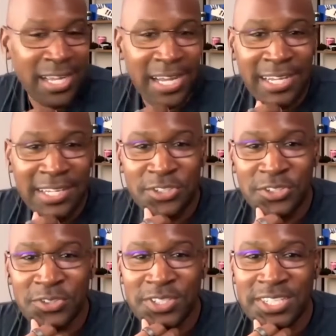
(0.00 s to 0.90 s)
I also
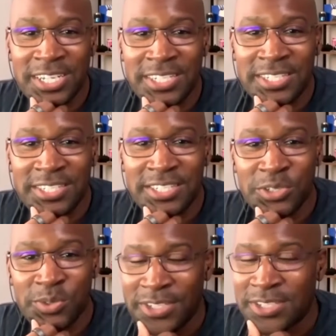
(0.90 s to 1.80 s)
decided
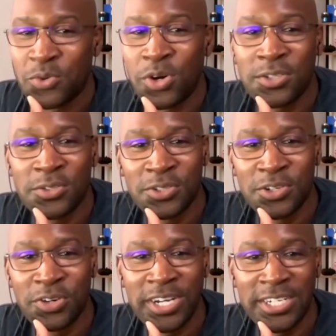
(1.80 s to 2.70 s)
to just walk through the
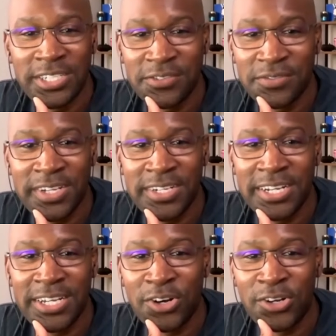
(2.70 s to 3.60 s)
garage and find
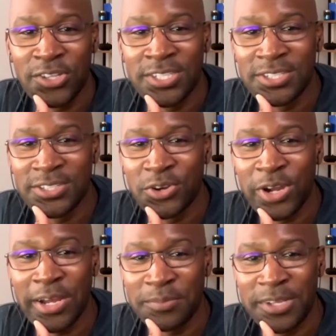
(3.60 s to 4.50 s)
like all this
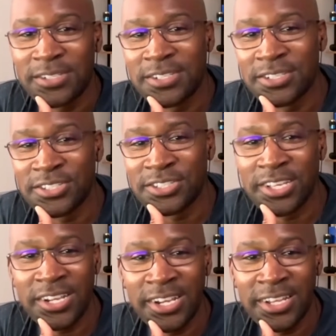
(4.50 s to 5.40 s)
crap that's just
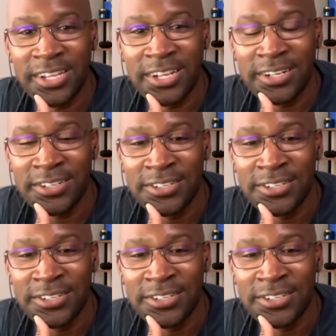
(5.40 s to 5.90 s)
sitting in there.